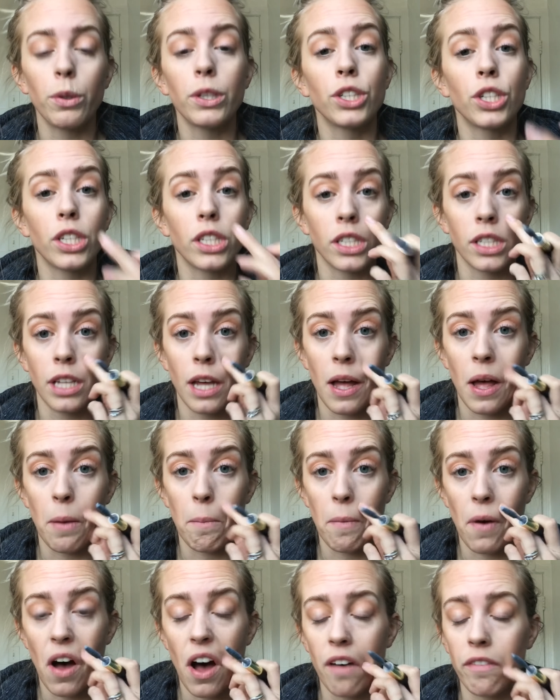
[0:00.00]
which is
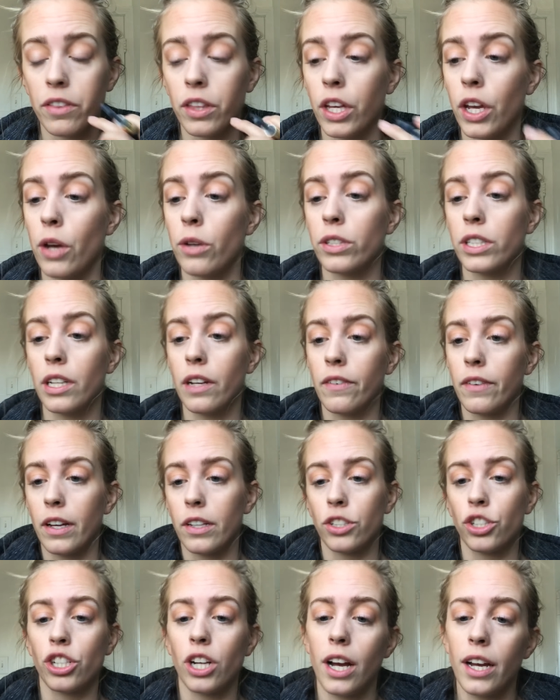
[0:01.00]
off the coast of
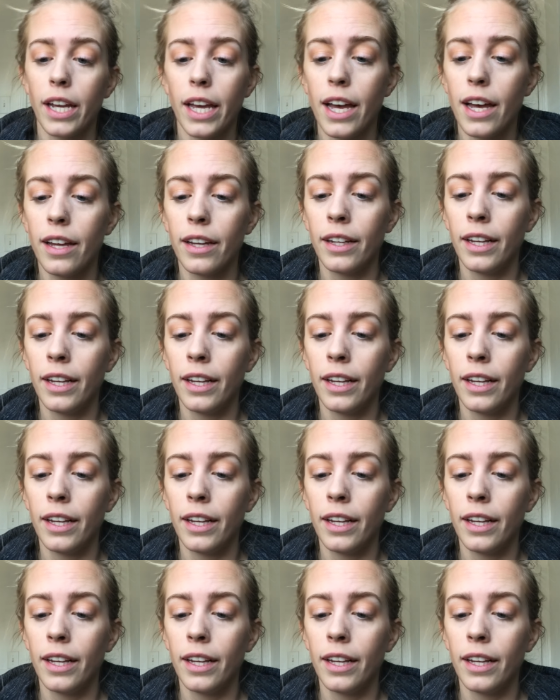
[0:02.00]
Australia.